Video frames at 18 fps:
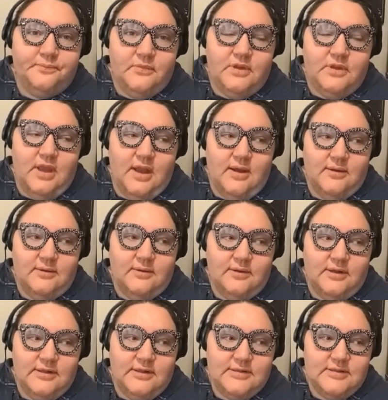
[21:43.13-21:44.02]
Yeah,
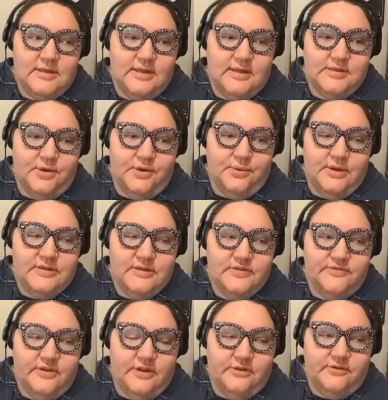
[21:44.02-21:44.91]
it's always
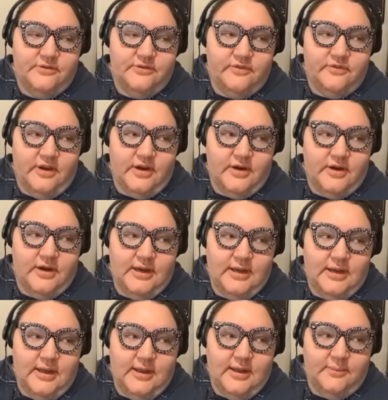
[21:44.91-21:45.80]
felt
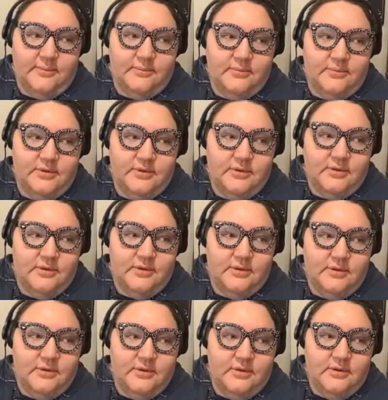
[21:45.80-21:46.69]
very
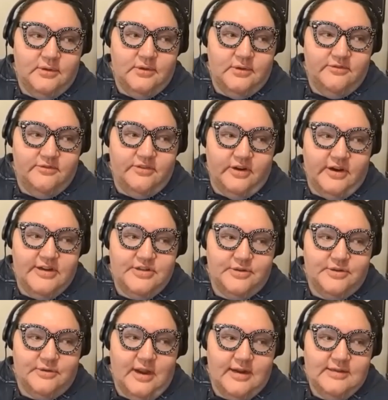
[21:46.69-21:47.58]
very
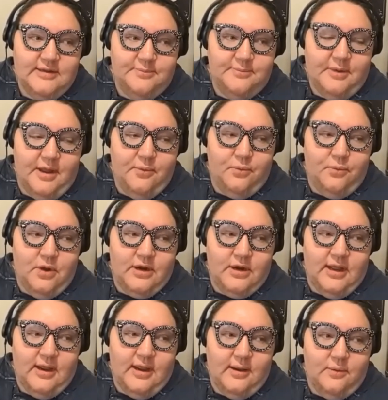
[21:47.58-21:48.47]
directed by what
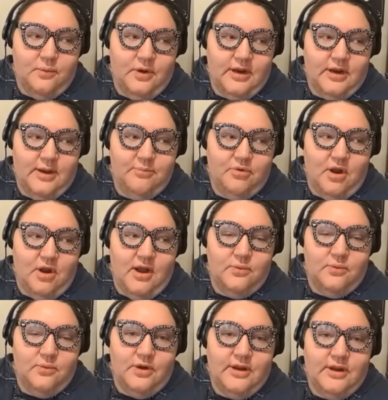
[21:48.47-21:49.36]
I brought
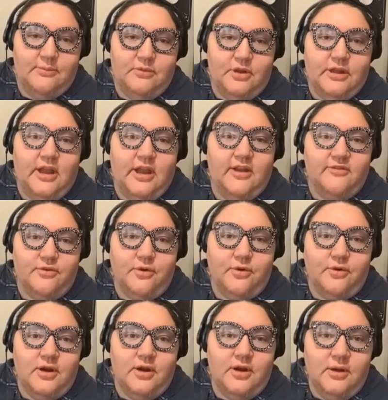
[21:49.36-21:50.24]
and what I'm looking
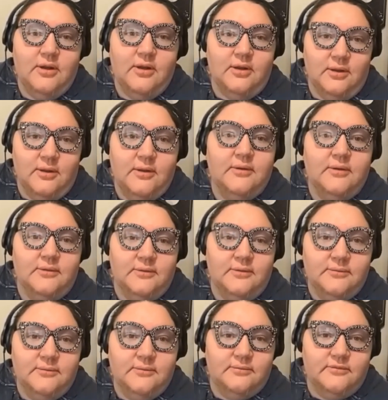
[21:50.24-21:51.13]
for
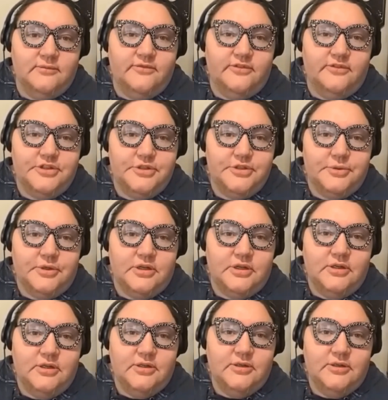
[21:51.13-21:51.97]
sure.